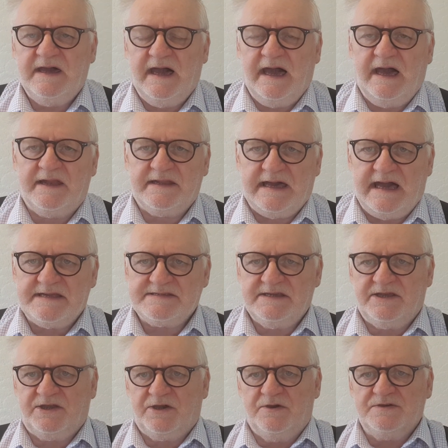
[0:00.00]
and as
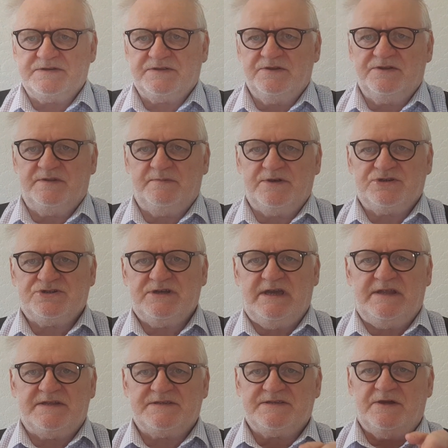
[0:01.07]
it goes through the
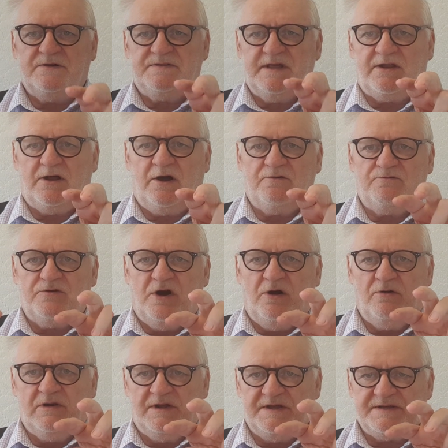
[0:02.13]
machine, so there are
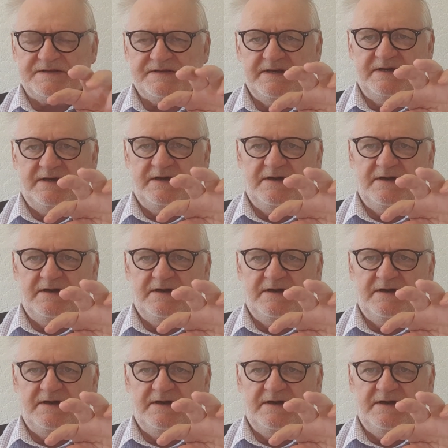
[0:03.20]
rollers.